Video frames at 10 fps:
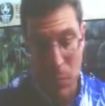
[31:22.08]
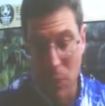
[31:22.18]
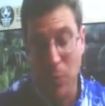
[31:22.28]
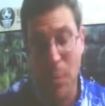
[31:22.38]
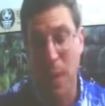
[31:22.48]

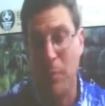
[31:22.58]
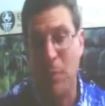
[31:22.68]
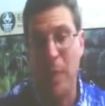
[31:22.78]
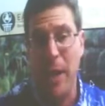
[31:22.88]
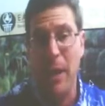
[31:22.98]
to be able
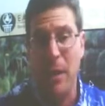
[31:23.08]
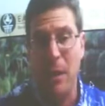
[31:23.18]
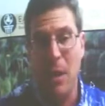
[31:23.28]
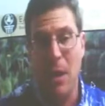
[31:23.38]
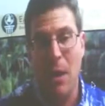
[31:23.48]
to make it.
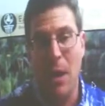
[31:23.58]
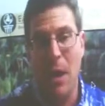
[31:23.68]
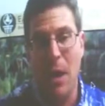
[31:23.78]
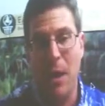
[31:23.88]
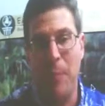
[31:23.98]

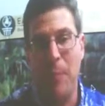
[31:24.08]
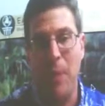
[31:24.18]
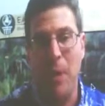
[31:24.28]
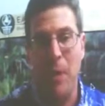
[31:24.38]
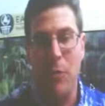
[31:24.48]

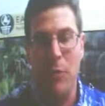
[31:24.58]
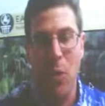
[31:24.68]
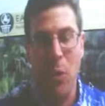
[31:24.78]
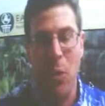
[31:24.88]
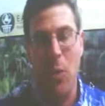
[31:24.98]

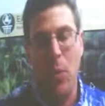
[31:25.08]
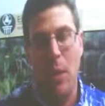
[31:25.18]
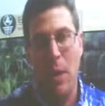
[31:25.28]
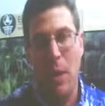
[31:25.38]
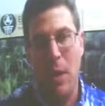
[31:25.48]
So,
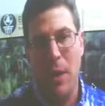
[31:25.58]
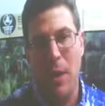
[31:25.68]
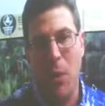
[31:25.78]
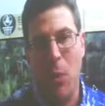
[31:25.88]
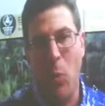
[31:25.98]

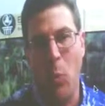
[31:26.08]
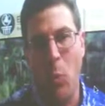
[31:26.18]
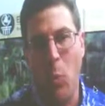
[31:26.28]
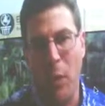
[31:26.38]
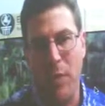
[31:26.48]

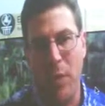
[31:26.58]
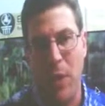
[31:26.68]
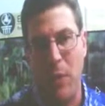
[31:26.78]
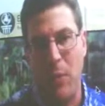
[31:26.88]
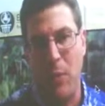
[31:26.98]
one of
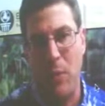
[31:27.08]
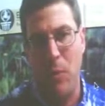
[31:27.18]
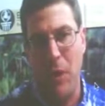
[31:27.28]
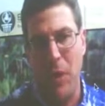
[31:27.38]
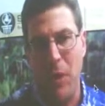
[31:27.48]

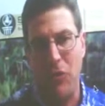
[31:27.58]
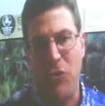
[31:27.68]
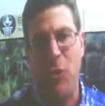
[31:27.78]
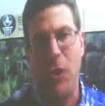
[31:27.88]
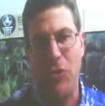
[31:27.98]
the
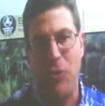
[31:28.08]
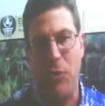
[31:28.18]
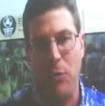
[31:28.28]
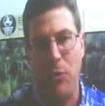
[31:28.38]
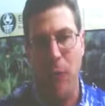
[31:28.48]
initial
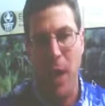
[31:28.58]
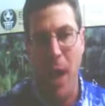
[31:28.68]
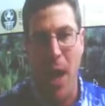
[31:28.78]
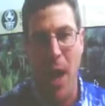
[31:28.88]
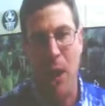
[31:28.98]
issues that we
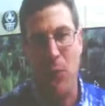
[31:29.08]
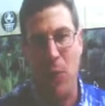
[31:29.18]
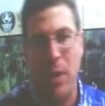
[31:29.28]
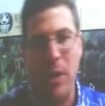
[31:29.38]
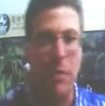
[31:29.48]
had
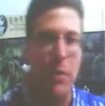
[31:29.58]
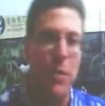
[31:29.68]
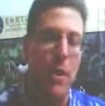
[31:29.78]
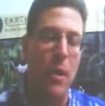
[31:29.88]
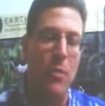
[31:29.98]

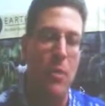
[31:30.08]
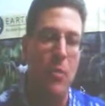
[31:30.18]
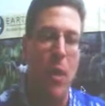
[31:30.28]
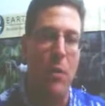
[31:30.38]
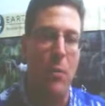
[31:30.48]
with
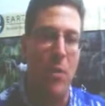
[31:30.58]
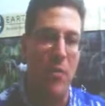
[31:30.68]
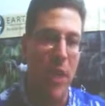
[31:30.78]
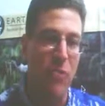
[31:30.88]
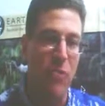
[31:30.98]
this
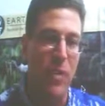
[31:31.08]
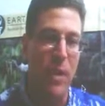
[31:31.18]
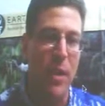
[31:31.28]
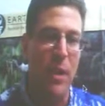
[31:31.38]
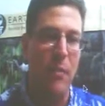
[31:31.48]

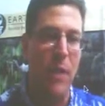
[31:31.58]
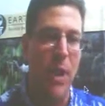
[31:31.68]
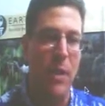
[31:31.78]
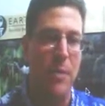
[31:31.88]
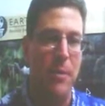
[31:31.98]
authorization is
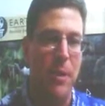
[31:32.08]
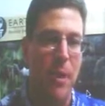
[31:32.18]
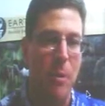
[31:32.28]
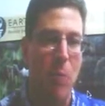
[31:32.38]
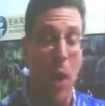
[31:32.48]
that
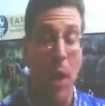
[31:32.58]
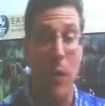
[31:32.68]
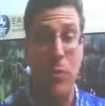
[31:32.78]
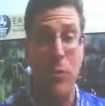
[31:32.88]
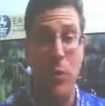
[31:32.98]

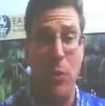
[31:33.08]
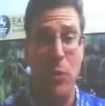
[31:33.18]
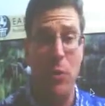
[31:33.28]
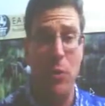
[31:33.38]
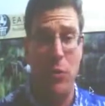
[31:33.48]
prior
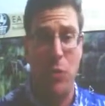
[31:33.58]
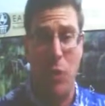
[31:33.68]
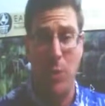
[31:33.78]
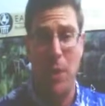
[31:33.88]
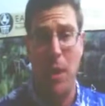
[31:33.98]
to
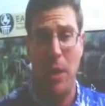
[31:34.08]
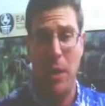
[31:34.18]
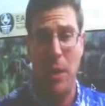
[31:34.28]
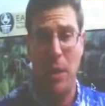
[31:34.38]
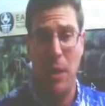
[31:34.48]

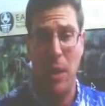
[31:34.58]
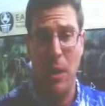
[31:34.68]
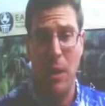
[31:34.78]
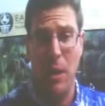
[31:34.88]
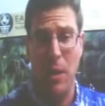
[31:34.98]
determining
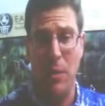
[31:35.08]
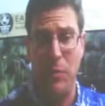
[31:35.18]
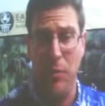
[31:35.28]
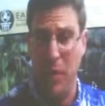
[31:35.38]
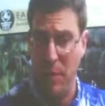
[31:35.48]

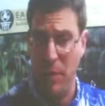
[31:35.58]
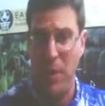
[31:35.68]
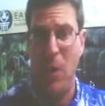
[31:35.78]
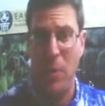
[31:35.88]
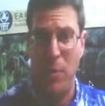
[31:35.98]
to give
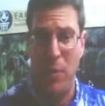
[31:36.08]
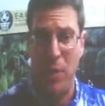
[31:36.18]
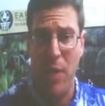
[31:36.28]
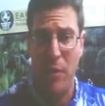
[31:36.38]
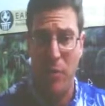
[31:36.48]
the
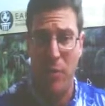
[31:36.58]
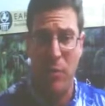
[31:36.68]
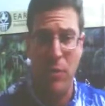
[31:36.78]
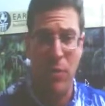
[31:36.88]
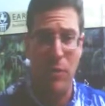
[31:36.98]

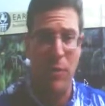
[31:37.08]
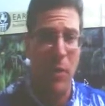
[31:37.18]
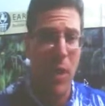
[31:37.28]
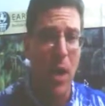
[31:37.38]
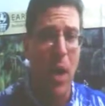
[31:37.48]
authorization to this
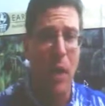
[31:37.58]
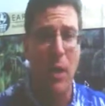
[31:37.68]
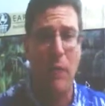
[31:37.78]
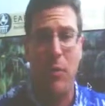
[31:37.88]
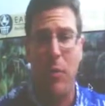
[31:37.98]
very high
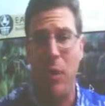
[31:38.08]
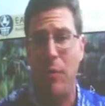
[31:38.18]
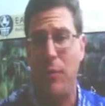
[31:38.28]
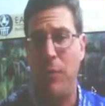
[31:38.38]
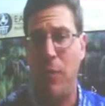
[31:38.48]
level
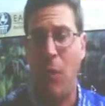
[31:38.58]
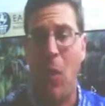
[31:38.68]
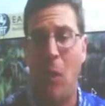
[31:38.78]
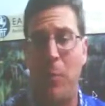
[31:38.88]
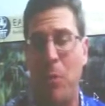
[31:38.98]
of
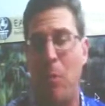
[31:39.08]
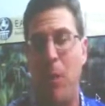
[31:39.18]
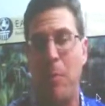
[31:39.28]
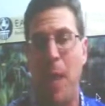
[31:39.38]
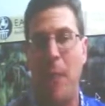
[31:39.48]
harm to
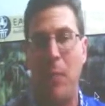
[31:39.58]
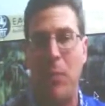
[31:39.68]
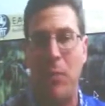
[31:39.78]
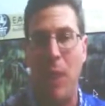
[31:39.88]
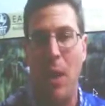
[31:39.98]
marine
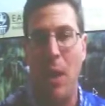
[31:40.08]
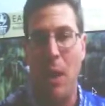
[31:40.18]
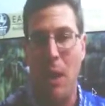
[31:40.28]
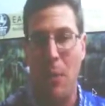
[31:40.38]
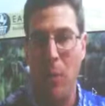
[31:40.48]
mammals,
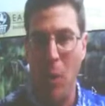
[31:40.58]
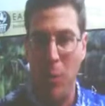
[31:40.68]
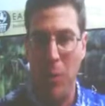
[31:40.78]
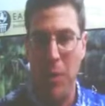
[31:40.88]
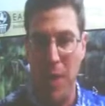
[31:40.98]

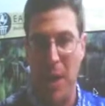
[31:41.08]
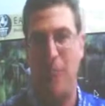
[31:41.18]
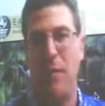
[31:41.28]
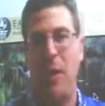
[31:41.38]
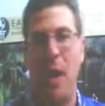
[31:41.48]
both the
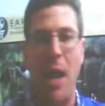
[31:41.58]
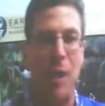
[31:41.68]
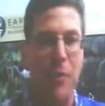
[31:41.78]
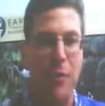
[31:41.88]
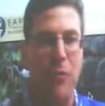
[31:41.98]
Navy
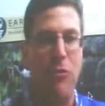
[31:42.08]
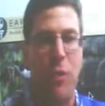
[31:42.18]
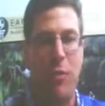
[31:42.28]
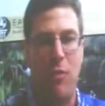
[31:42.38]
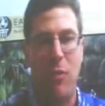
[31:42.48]
and the
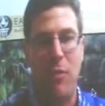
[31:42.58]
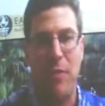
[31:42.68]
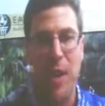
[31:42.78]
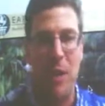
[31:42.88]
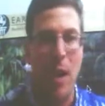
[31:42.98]
Fisheries Service
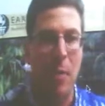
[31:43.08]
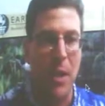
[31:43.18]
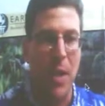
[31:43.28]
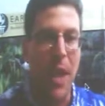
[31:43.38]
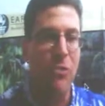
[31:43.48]
had an
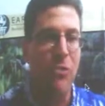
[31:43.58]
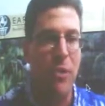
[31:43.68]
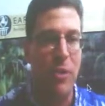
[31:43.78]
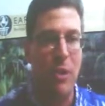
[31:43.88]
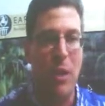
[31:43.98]

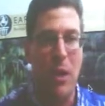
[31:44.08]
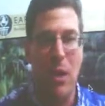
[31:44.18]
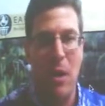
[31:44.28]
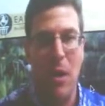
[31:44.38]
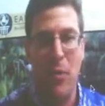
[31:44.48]
obligation
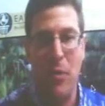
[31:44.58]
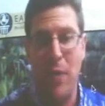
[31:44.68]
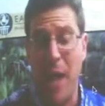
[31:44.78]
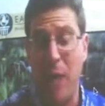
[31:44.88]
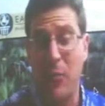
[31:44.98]
under
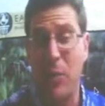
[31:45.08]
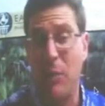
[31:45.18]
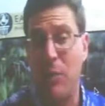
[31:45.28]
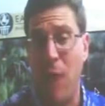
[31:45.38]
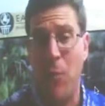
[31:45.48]
the
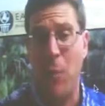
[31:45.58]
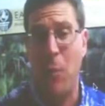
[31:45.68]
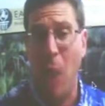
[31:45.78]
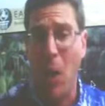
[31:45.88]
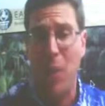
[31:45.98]
National
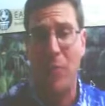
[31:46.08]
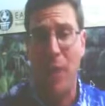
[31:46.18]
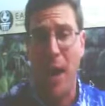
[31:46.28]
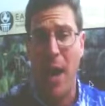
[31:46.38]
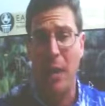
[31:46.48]
Environmental
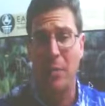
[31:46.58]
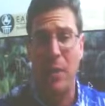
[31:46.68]
Policy Act